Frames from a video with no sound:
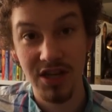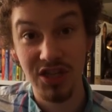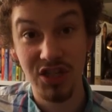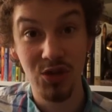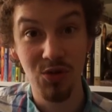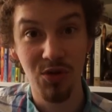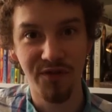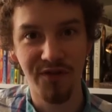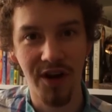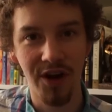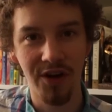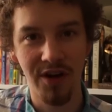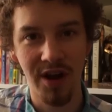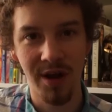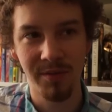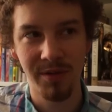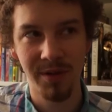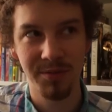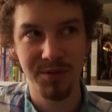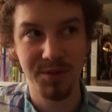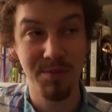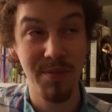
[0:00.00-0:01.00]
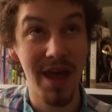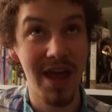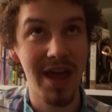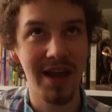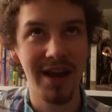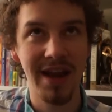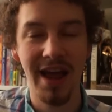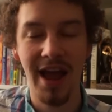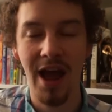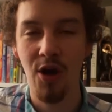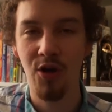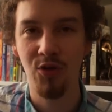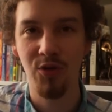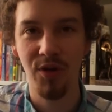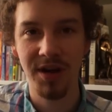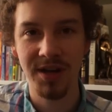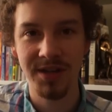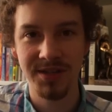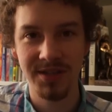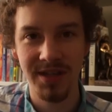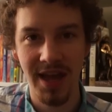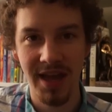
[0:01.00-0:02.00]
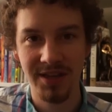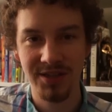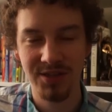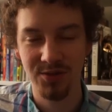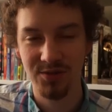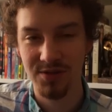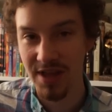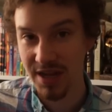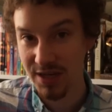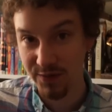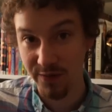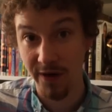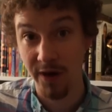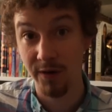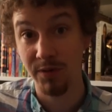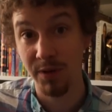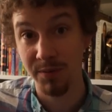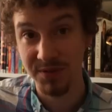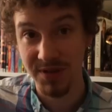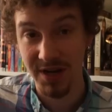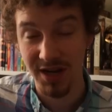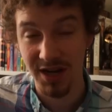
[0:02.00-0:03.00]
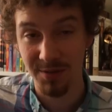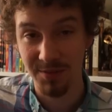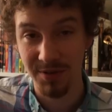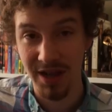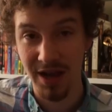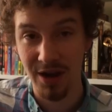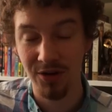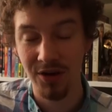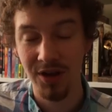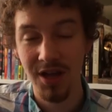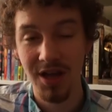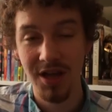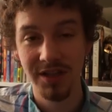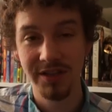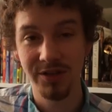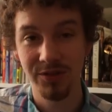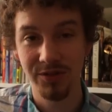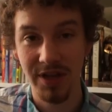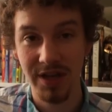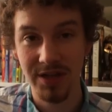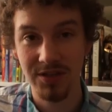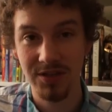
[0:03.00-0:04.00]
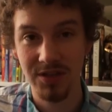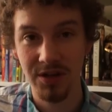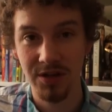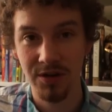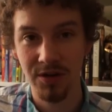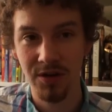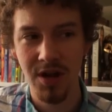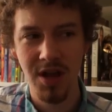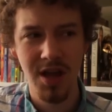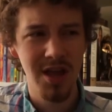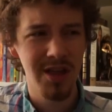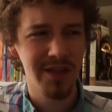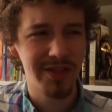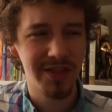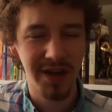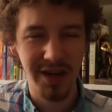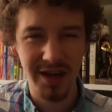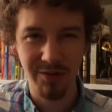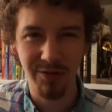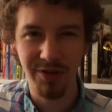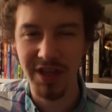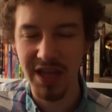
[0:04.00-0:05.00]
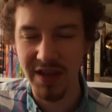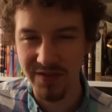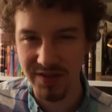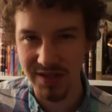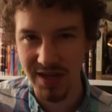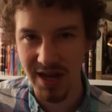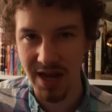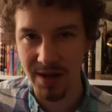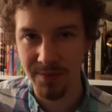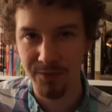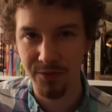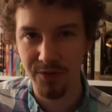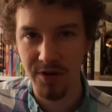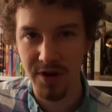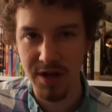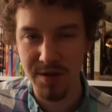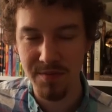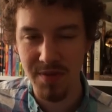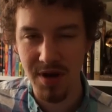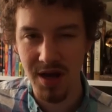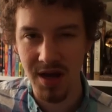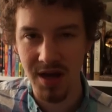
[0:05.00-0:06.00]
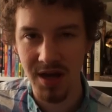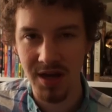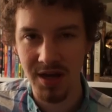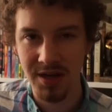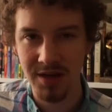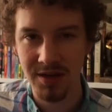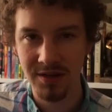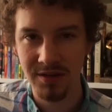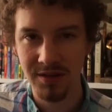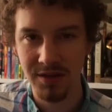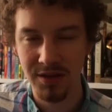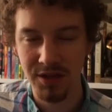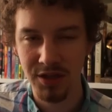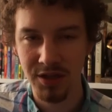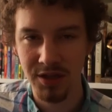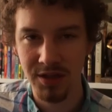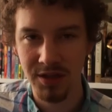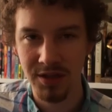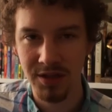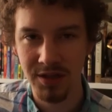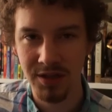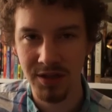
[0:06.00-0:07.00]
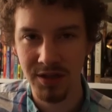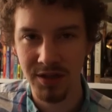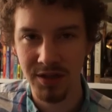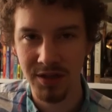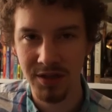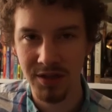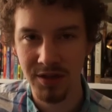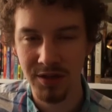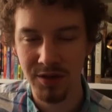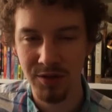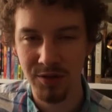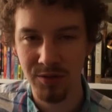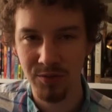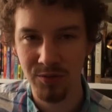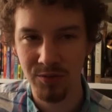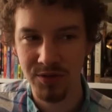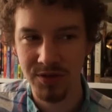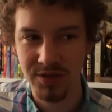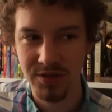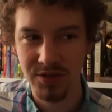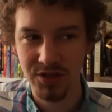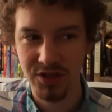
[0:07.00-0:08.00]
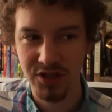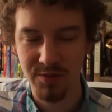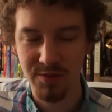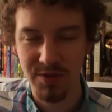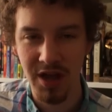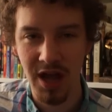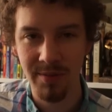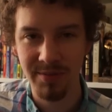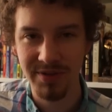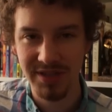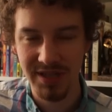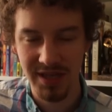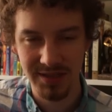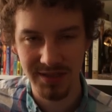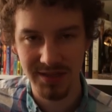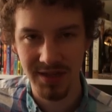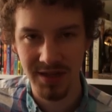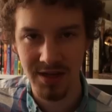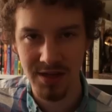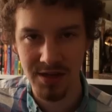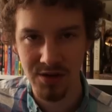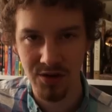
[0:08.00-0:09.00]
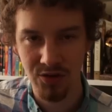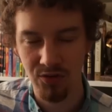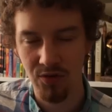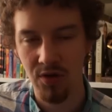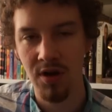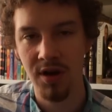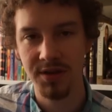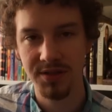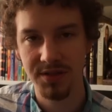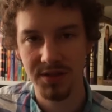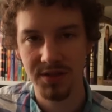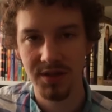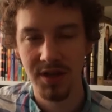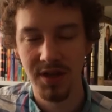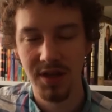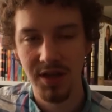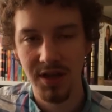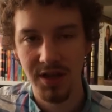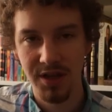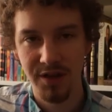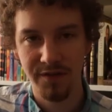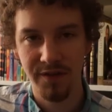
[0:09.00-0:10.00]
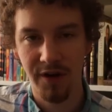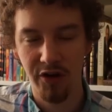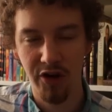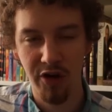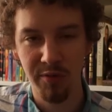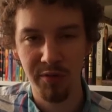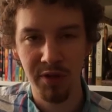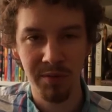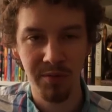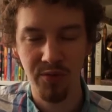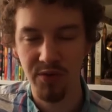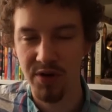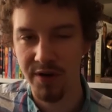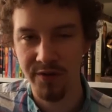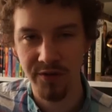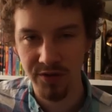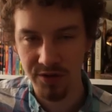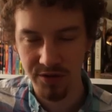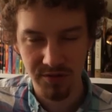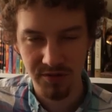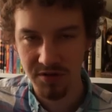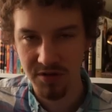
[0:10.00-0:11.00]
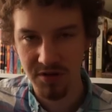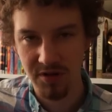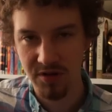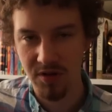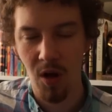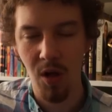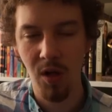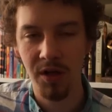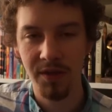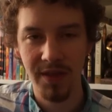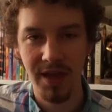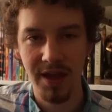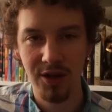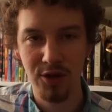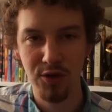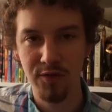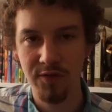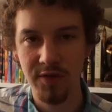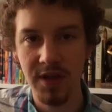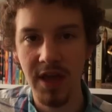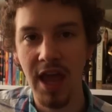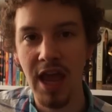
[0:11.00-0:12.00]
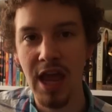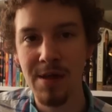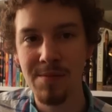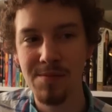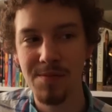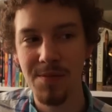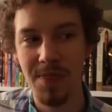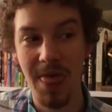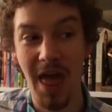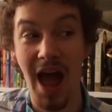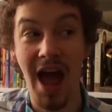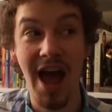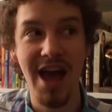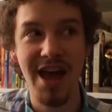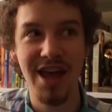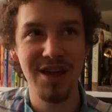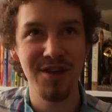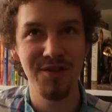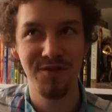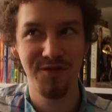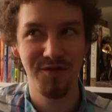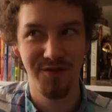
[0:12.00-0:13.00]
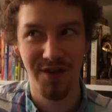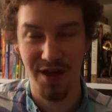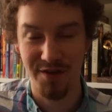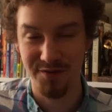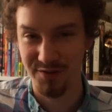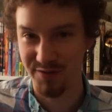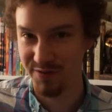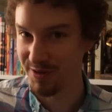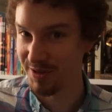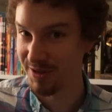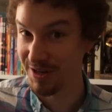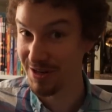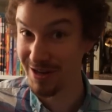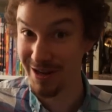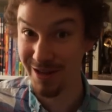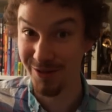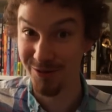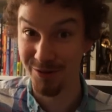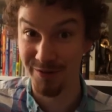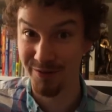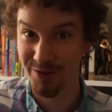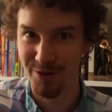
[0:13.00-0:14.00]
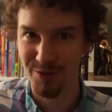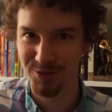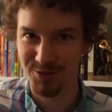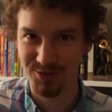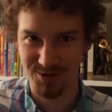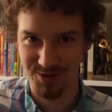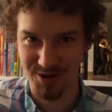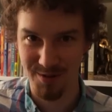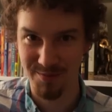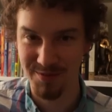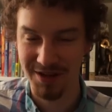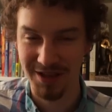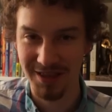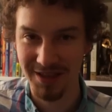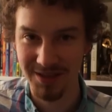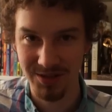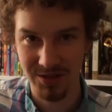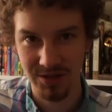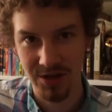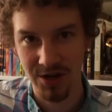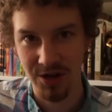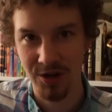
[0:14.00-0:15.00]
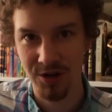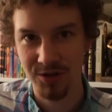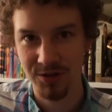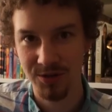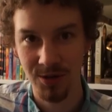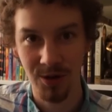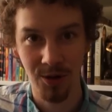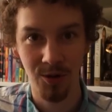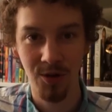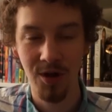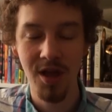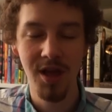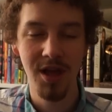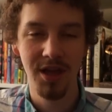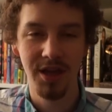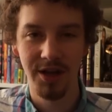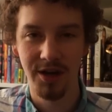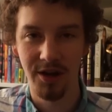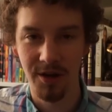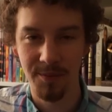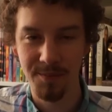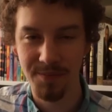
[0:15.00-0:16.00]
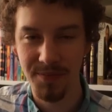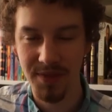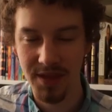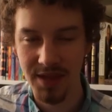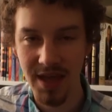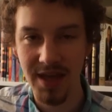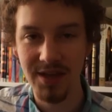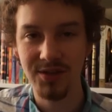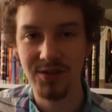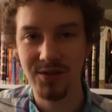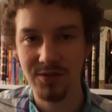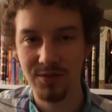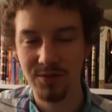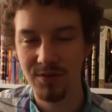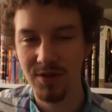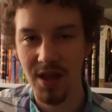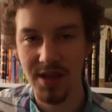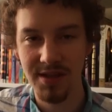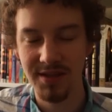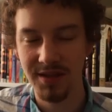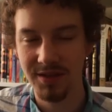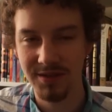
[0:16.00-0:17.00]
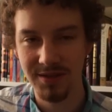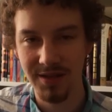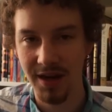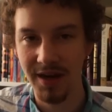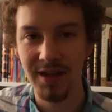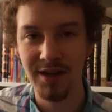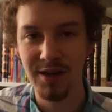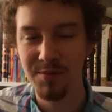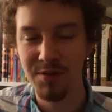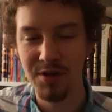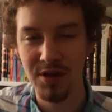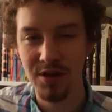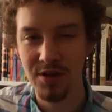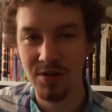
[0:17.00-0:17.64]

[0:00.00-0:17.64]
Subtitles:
And 2 of Fire Emblems. Man, how great is that? So the next Fire Emblem's not coming out until next year. They didn't really give a time frame on the, was it Shin Megami Tensei Cross Fire Emblem or whatever they're calling that goofy game. I have a feeling neither of those are coming this year. So, yes, it's exciting to